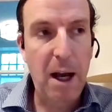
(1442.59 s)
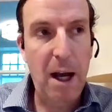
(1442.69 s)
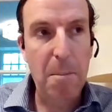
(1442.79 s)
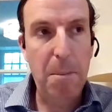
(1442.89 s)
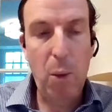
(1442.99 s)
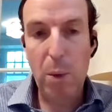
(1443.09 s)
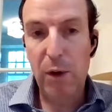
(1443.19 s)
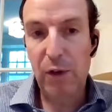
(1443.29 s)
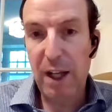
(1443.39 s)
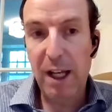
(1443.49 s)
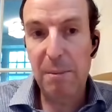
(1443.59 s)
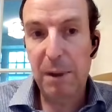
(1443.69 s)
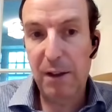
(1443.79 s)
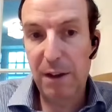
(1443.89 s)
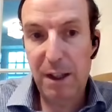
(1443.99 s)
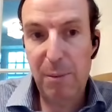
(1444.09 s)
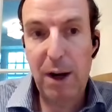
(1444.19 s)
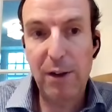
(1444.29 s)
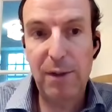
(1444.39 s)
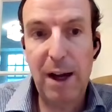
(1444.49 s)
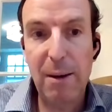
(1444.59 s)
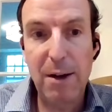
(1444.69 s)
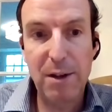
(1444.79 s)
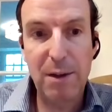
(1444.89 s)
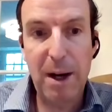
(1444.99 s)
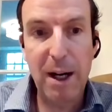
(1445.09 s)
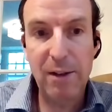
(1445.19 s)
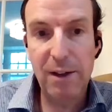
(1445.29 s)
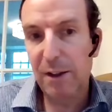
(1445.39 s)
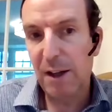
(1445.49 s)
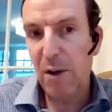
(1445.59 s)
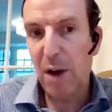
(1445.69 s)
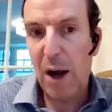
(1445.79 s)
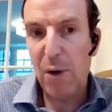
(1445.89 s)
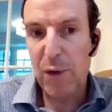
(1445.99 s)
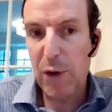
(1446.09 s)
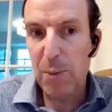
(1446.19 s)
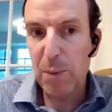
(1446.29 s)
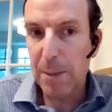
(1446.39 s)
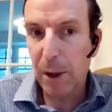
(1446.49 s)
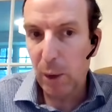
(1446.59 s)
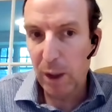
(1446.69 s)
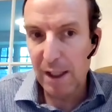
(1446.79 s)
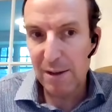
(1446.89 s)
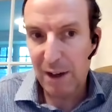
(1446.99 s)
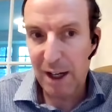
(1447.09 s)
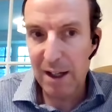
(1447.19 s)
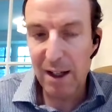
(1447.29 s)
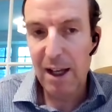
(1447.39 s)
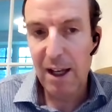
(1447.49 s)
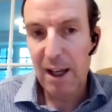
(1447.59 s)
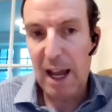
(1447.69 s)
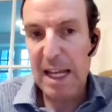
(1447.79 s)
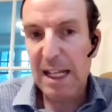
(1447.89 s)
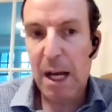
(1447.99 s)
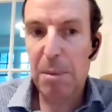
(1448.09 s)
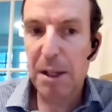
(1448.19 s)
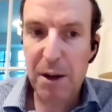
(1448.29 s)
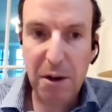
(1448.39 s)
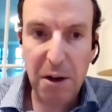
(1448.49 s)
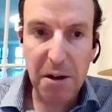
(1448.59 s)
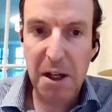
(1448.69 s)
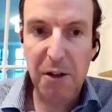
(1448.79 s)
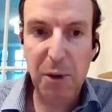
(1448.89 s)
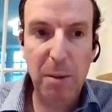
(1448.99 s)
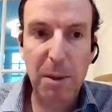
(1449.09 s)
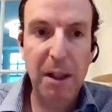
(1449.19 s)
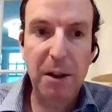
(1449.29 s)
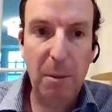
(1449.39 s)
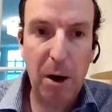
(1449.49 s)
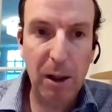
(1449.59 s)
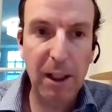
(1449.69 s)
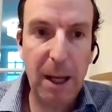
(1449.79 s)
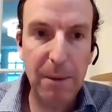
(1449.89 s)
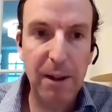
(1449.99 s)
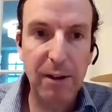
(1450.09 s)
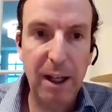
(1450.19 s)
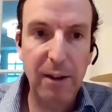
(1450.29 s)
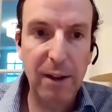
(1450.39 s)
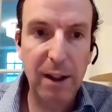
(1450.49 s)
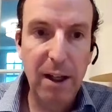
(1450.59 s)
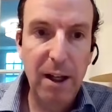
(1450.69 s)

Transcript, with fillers: Uh, but what we're seeing because of the depressed valuation of the mining sector, how, how few people are willing to fund any company under kind of $200 million market cap these days,